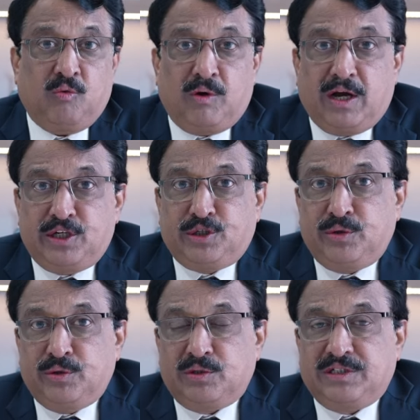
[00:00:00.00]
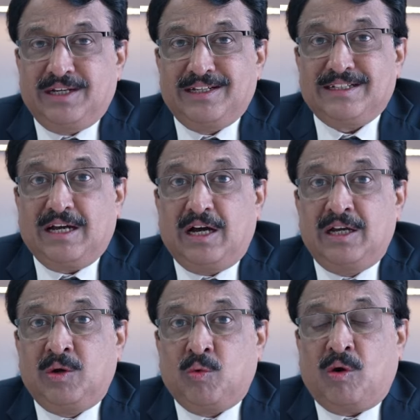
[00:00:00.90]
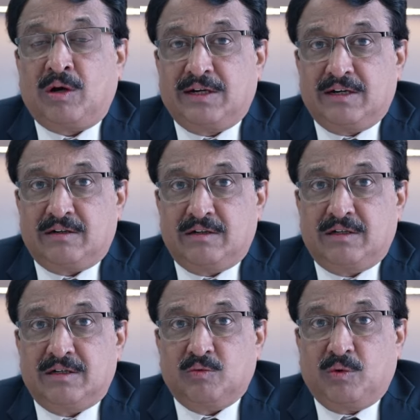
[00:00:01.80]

why should you chase unwanted return?